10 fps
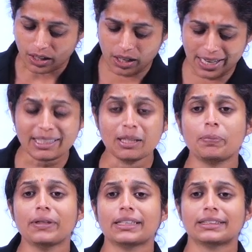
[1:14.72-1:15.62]

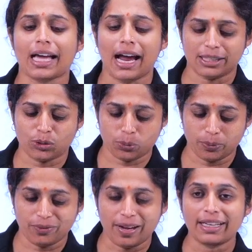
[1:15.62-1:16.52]
NDPS Act, it could
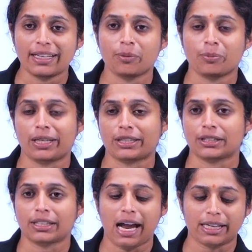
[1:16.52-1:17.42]
be Wildlife
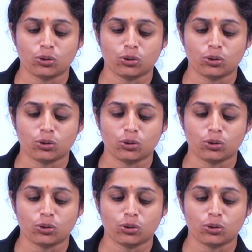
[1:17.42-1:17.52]
Protection Act,